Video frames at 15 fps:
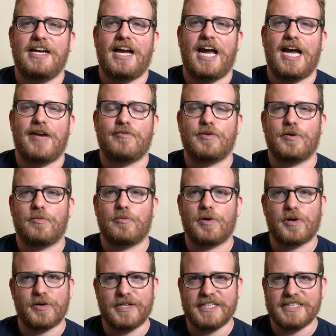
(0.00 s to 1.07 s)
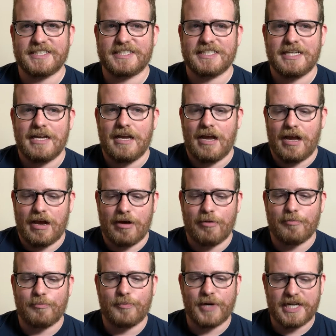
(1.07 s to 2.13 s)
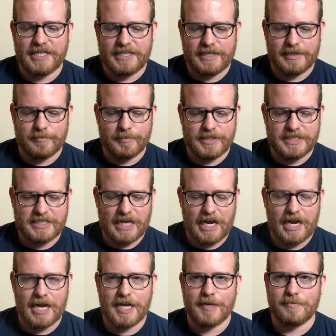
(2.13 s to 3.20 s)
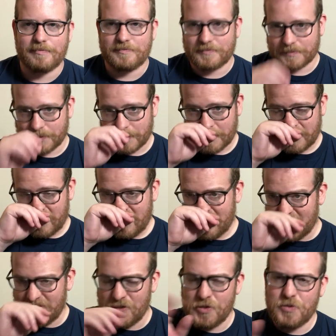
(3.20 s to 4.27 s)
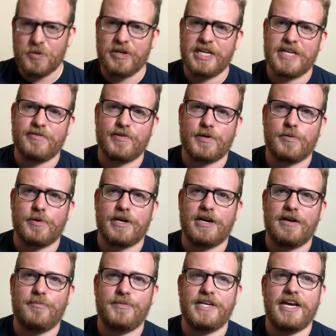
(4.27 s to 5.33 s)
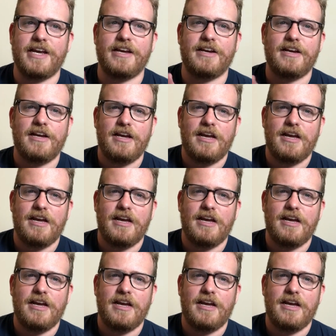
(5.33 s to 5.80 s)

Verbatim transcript: Have no worries. Um, but in the meantime, just want to give you a quick update.